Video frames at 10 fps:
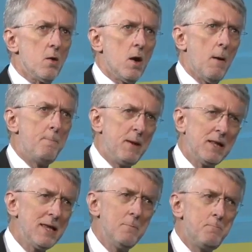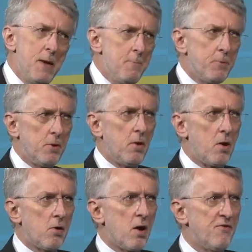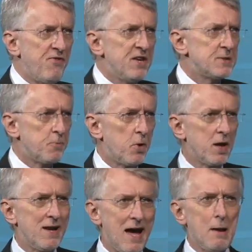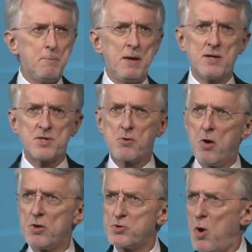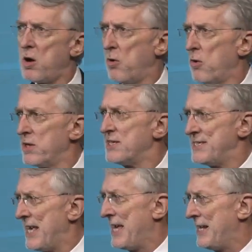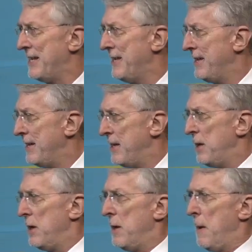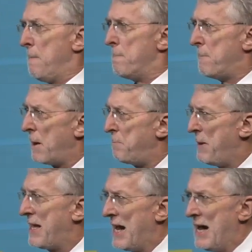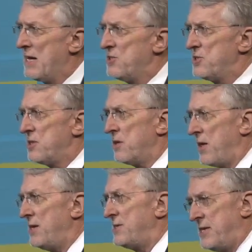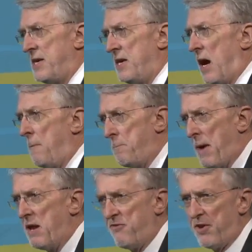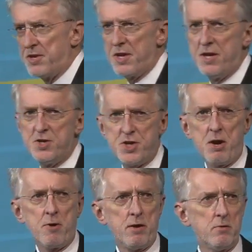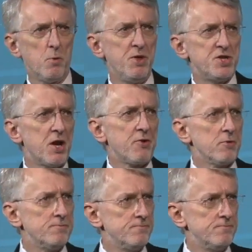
1 billion people are on Facebook not because they're all drunk or insane, but because they see a benefit in sharing with each other